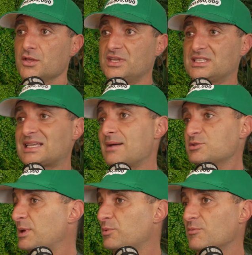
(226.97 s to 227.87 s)
there's times
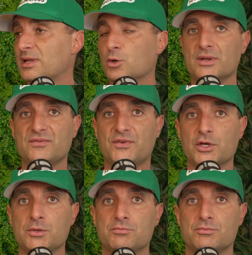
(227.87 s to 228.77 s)
people have been going
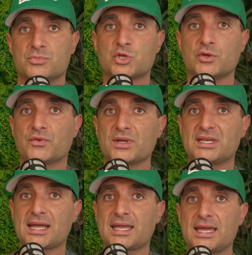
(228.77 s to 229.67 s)
for two, three
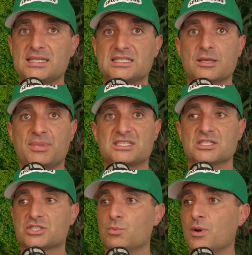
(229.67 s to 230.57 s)
decades in the
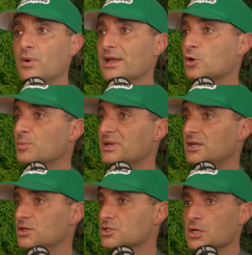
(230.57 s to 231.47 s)
business, and when we're coming
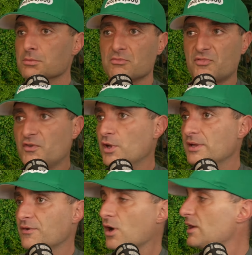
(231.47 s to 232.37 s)
in as a 30,
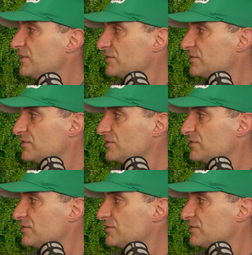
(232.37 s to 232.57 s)
40,